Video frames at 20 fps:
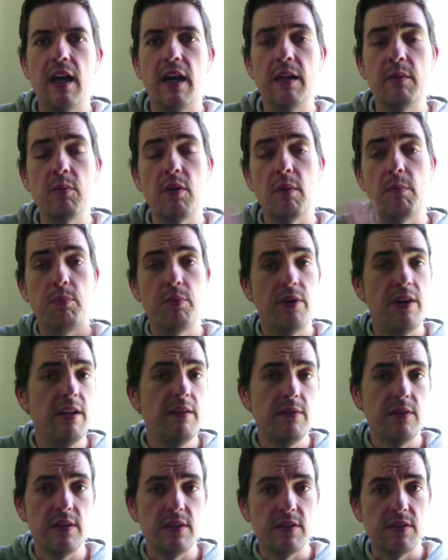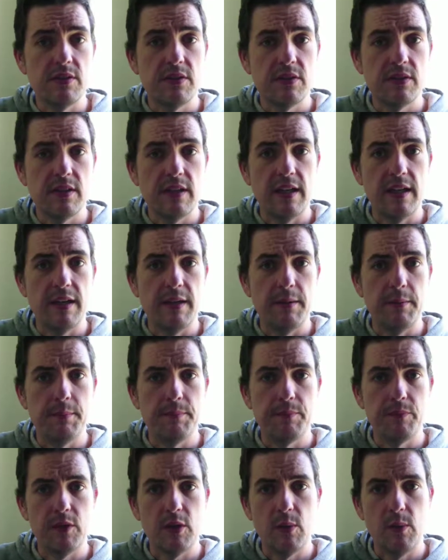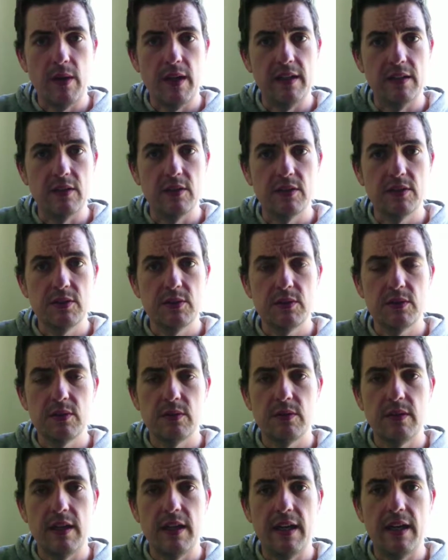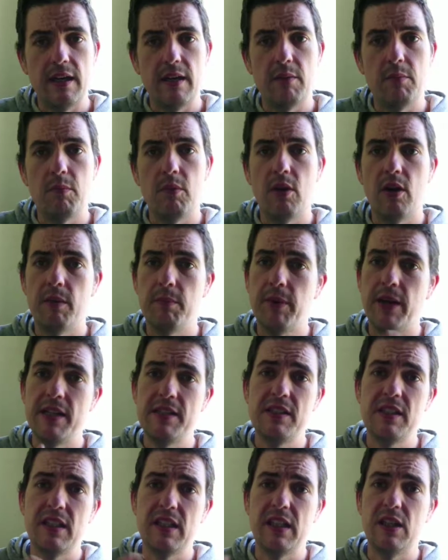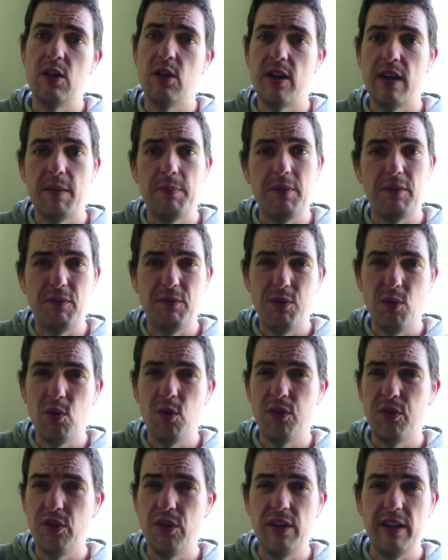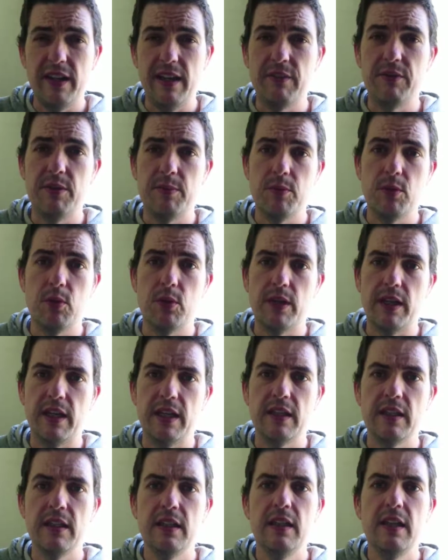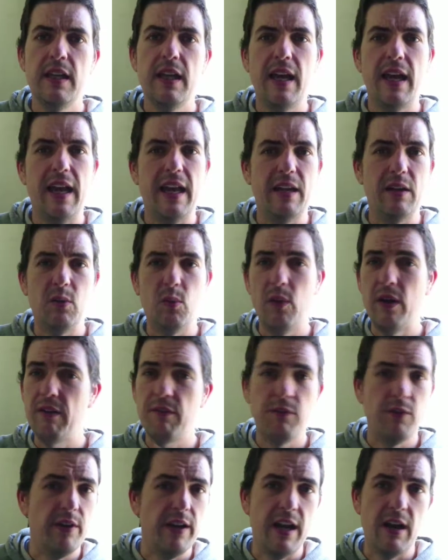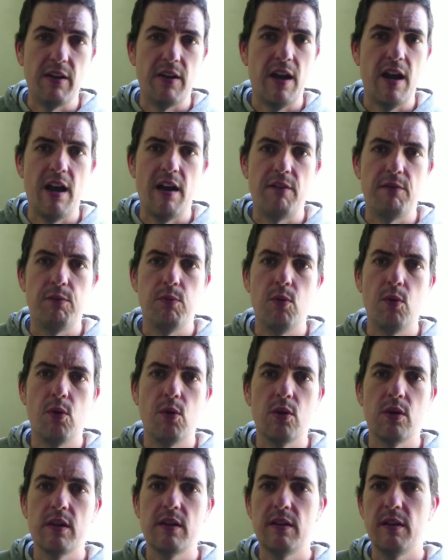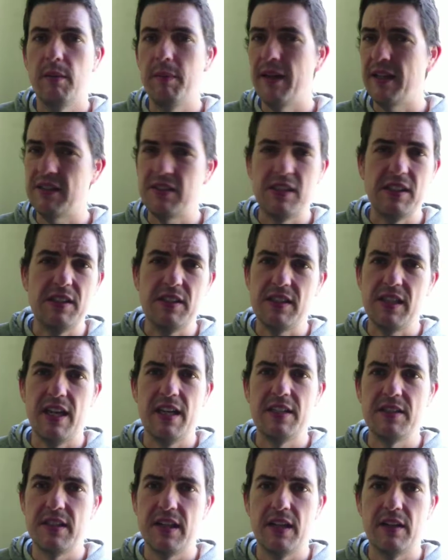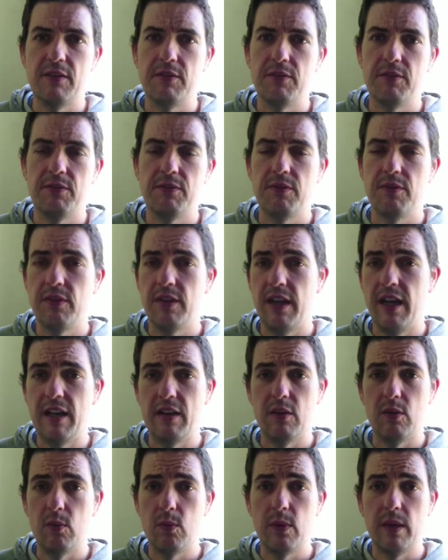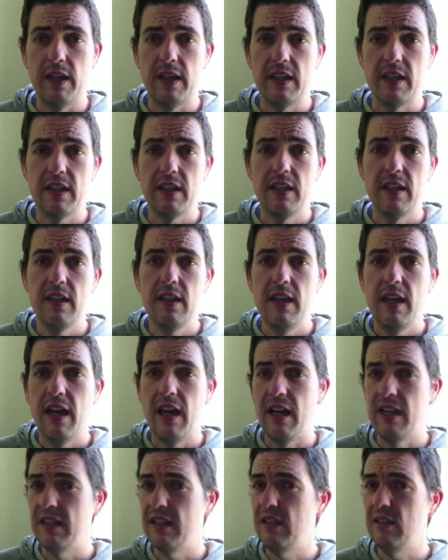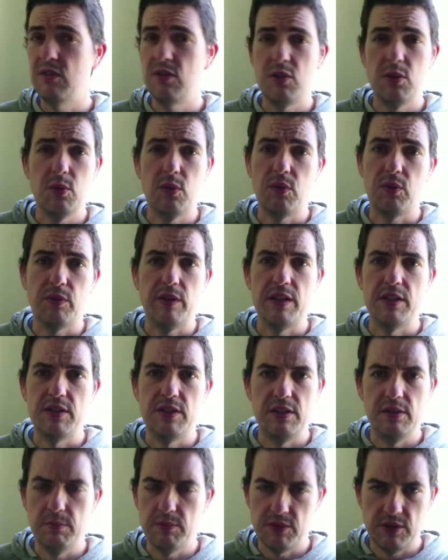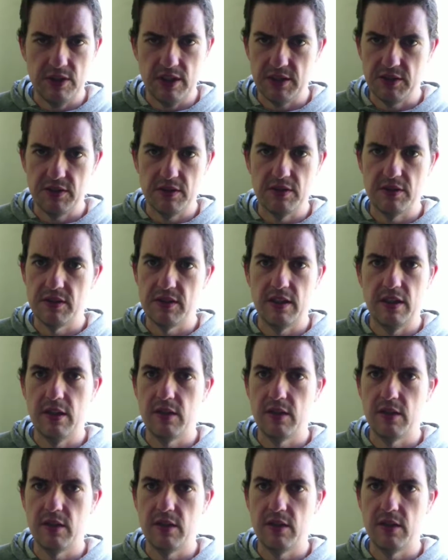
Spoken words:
in my previous weight loss, I basically got up at 4:30 every morning and went for an hour and a half walk, about 6 days out of the week. I did two or three gym sessions,